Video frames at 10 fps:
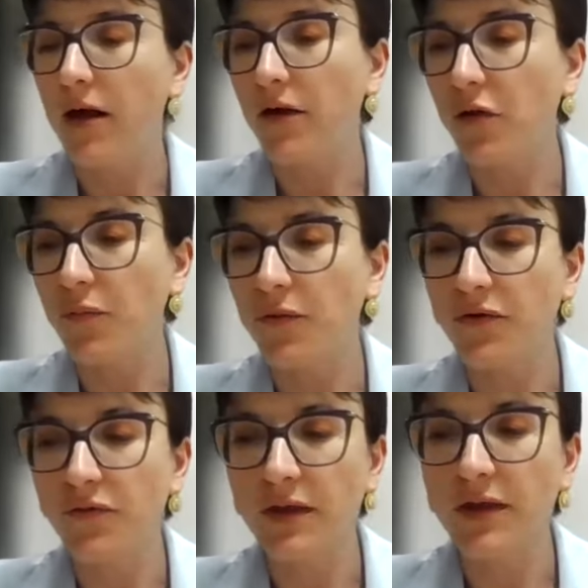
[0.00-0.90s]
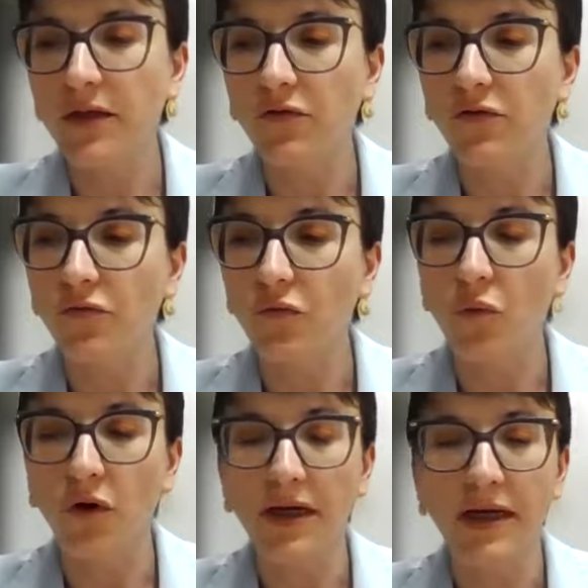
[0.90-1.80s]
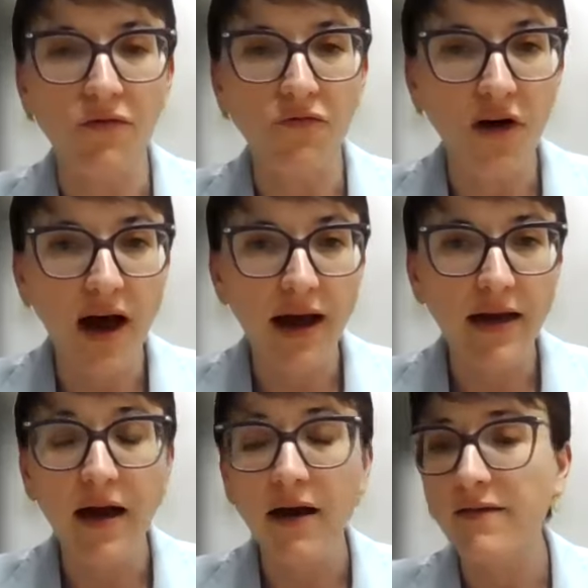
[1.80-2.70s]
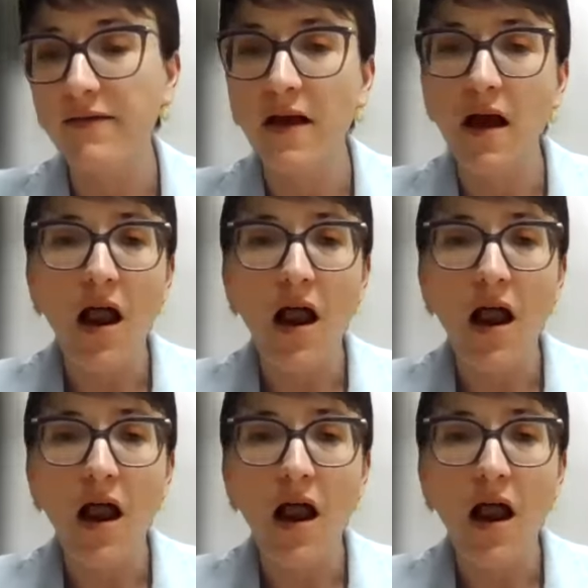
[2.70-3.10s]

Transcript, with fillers: uh, the opportunity to work in finance,